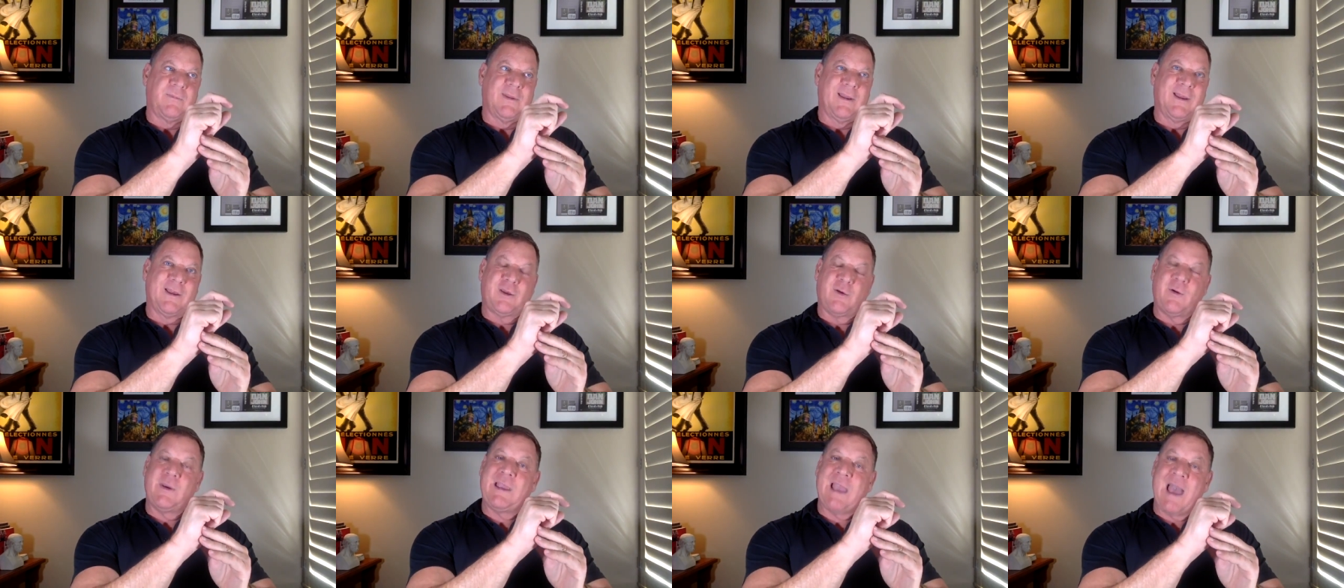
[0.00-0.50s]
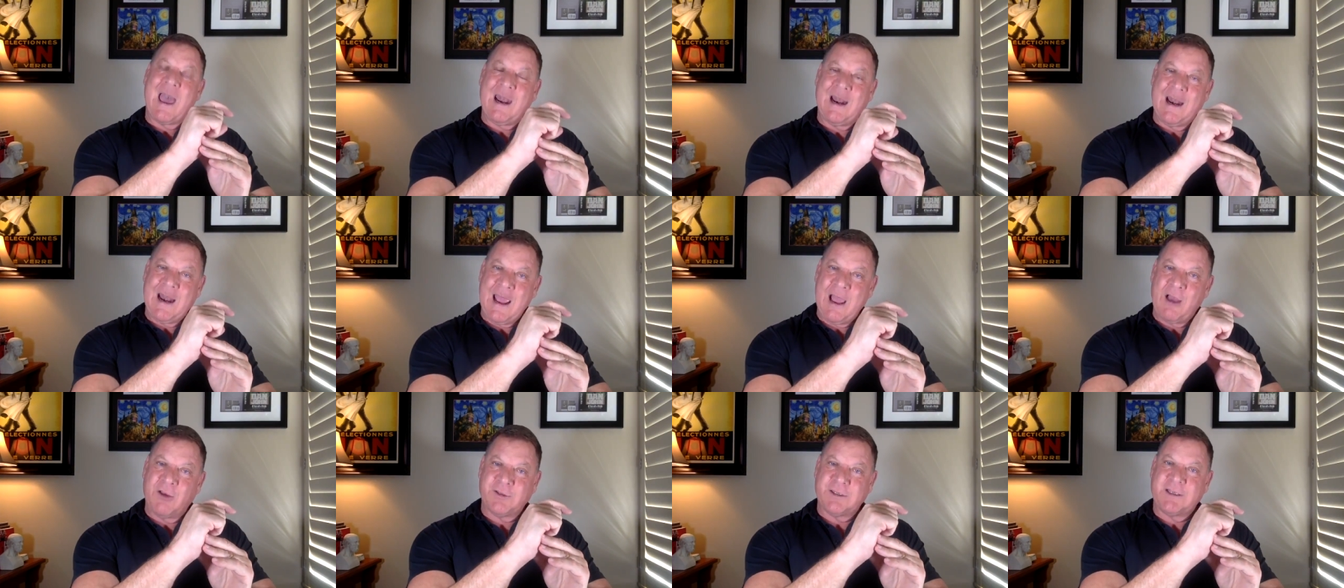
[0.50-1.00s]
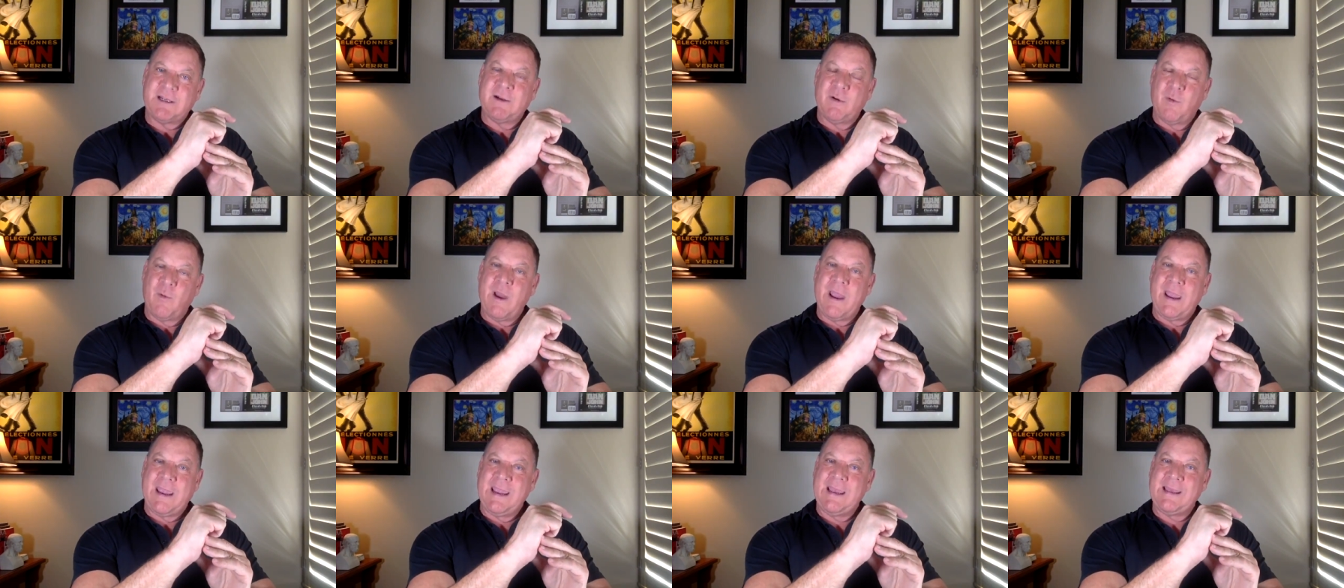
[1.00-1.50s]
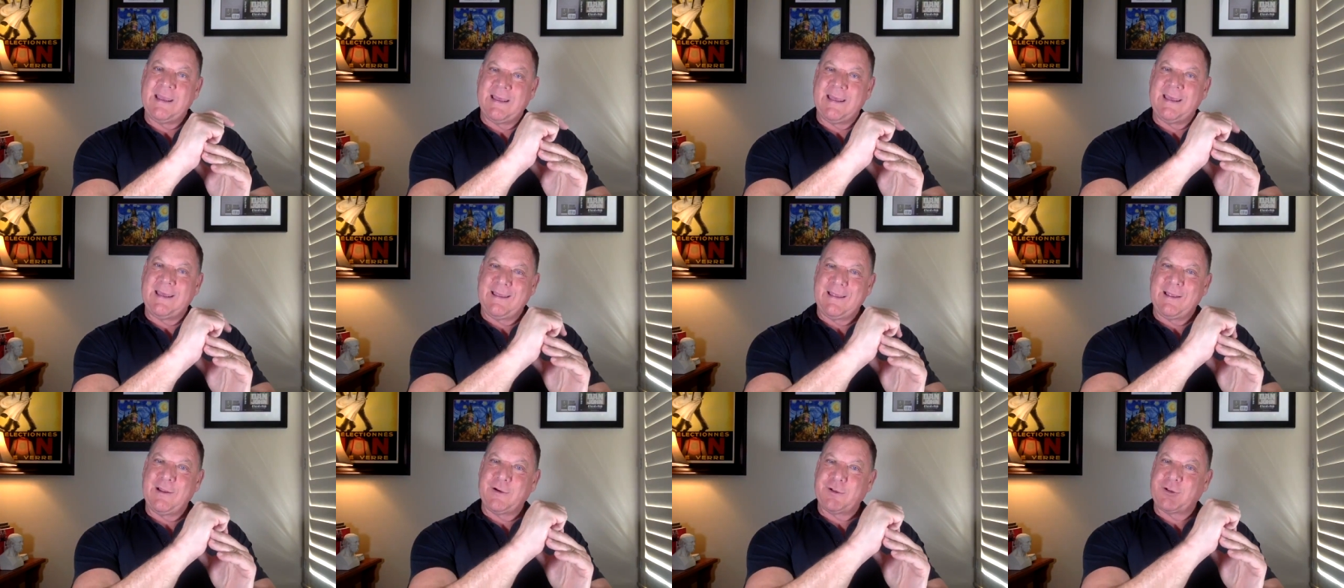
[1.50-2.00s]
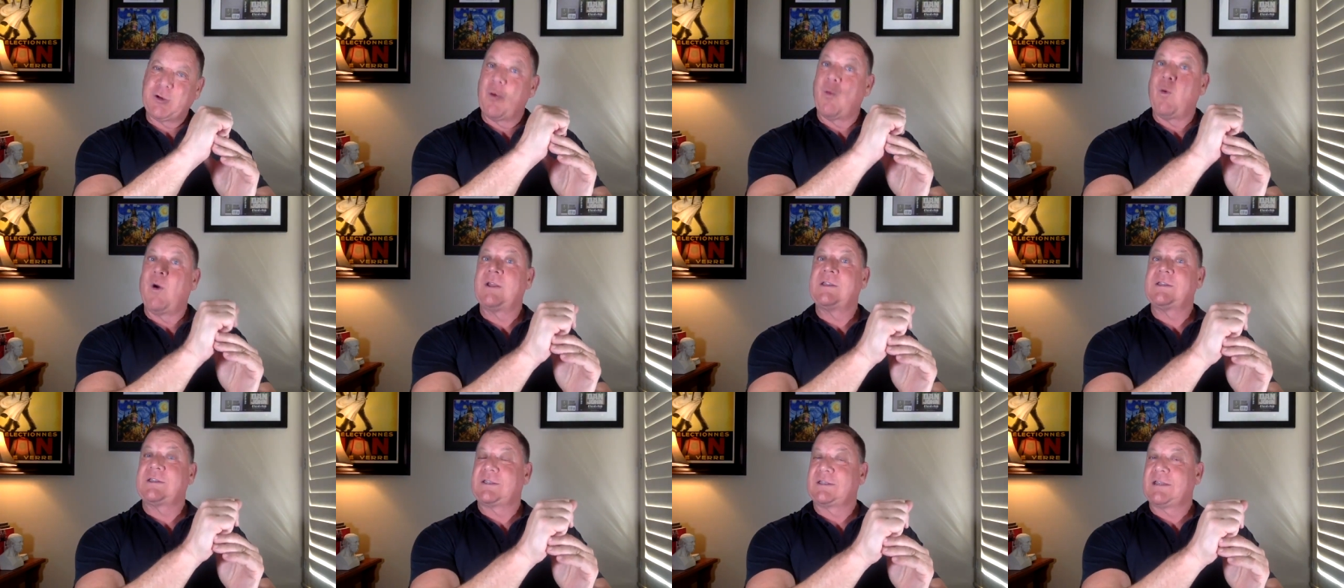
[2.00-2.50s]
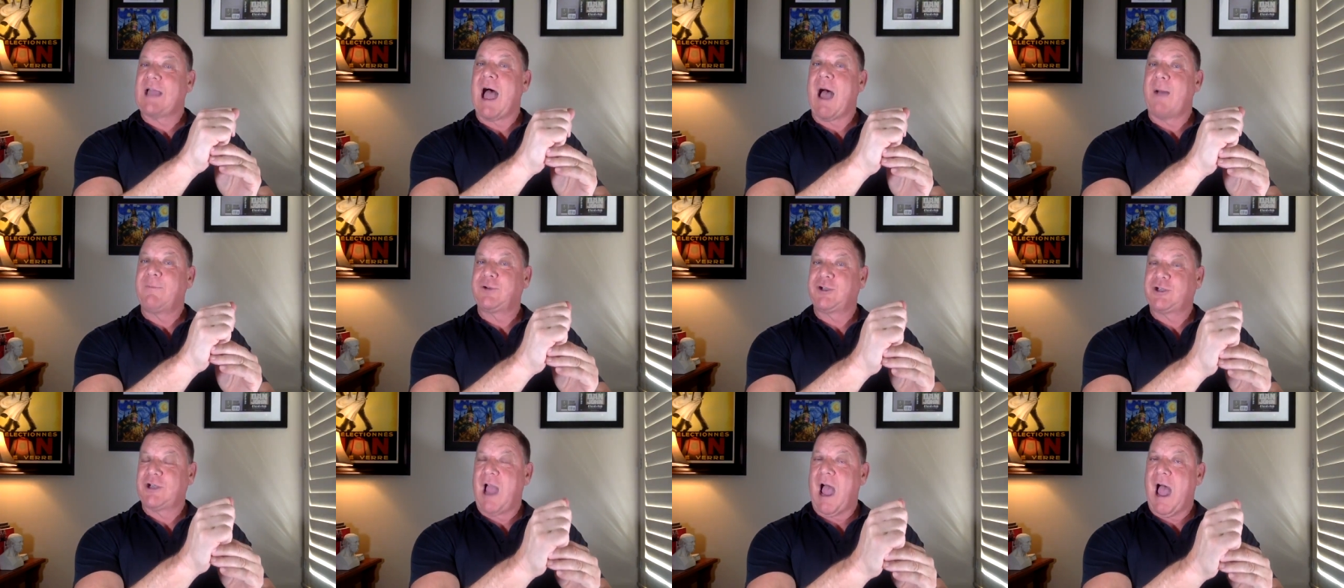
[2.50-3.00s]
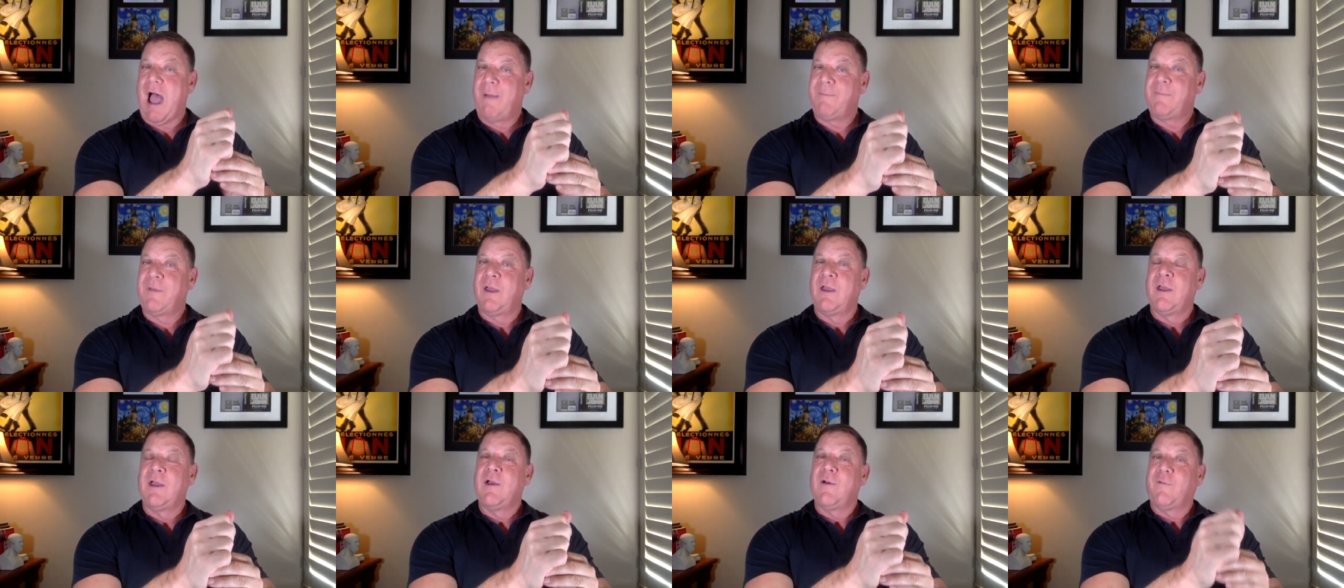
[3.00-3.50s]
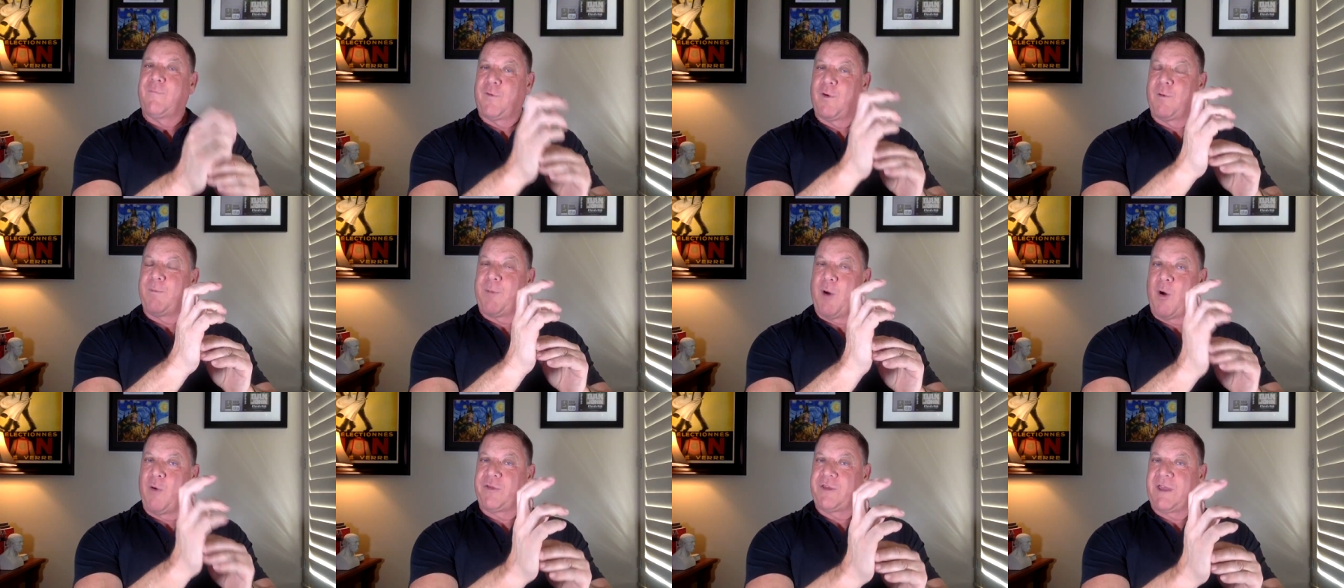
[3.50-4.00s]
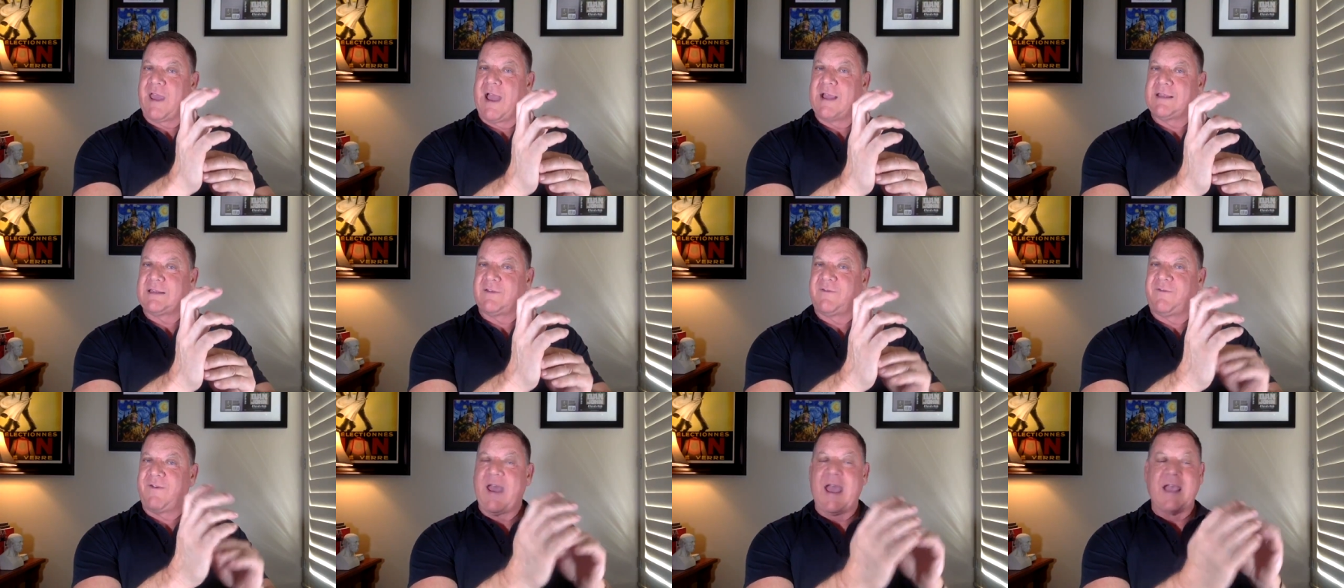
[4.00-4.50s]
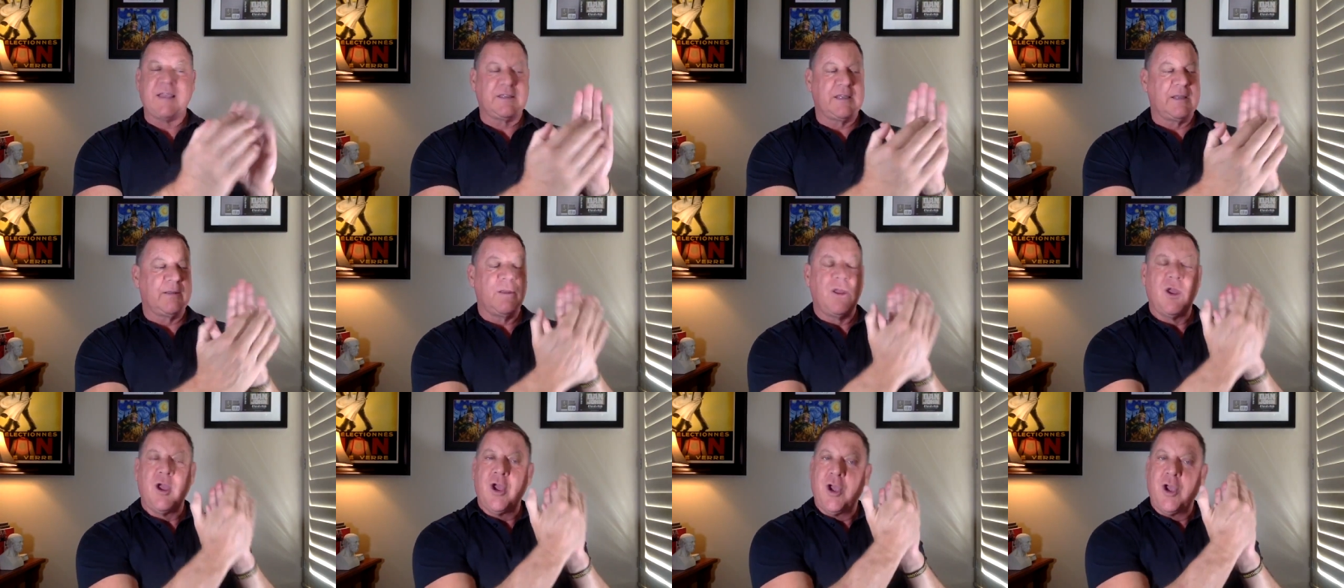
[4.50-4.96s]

so he kind of nails it in a way. He, he here's your one-stop shop for both kinds of fasting: